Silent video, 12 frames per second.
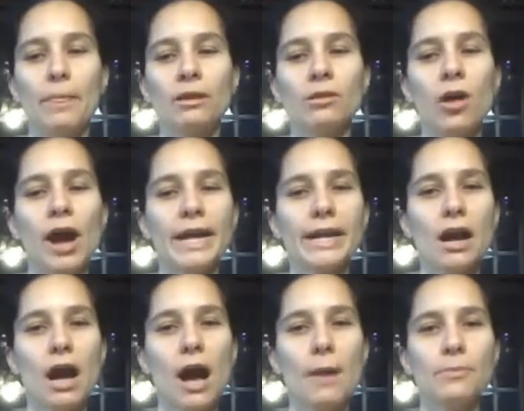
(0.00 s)
line
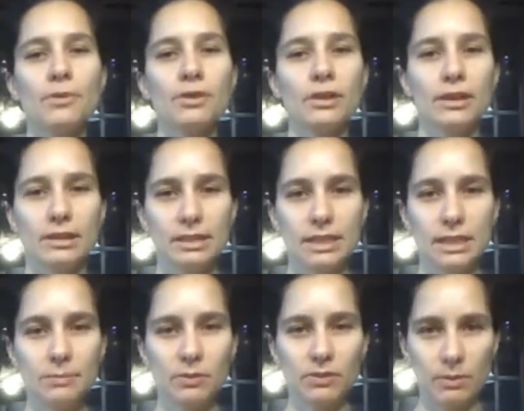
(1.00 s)
up the tip
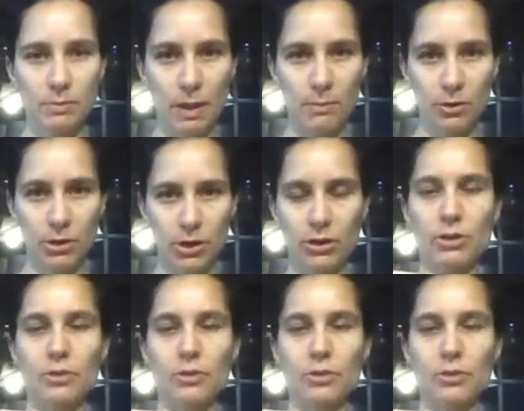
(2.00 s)
of the paper here.